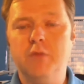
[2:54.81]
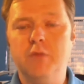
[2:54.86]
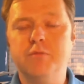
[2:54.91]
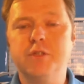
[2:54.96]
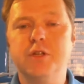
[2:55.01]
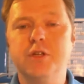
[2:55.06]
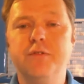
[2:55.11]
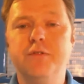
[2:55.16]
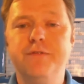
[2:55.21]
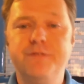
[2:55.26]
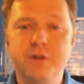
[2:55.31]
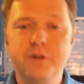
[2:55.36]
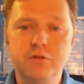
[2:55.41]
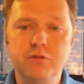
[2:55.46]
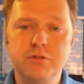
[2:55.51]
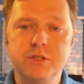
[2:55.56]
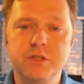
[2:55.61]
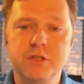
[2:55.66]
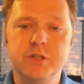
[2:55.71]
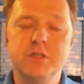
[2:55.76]
So
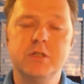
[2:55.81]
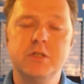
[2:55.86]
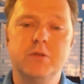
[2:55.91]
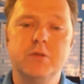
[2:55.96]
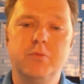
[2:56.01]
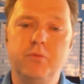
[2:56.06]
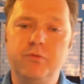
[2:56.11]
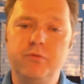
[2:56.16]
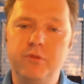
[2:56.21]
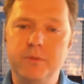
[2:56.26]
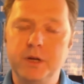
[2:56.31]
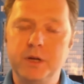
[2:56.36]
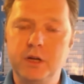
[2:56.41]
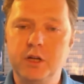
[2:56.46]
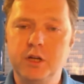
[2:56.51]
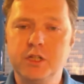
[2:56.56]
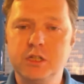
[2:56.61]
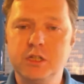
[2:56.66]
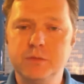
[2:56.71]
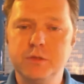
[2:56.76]
filters, from a
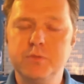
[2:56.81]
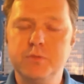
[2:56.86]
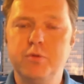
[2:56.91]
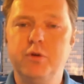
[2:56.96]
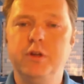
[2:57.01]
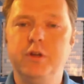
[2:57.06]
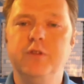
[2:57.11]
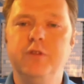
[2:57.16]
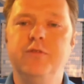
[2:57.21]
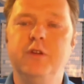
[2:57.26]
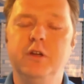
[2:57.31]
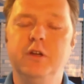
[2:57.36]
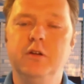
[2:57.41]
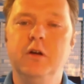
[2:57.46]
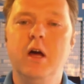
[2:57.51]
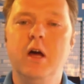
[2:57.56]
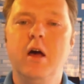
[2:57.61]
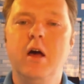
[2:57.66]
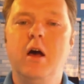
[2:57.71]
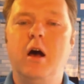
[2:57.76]
customer's point of
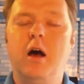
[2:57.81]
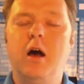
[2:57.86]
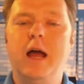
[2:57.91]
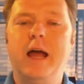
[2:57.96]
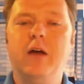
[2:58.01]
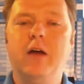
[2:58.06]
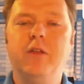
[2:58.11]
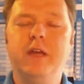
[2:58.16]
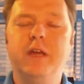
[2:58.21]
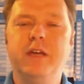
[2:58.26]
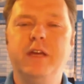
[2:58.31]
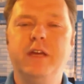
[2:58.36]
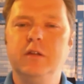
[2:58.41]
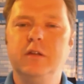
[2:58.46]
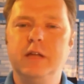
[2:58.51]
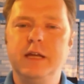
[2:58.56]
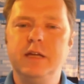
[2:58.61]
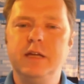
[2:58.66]
view, are how they can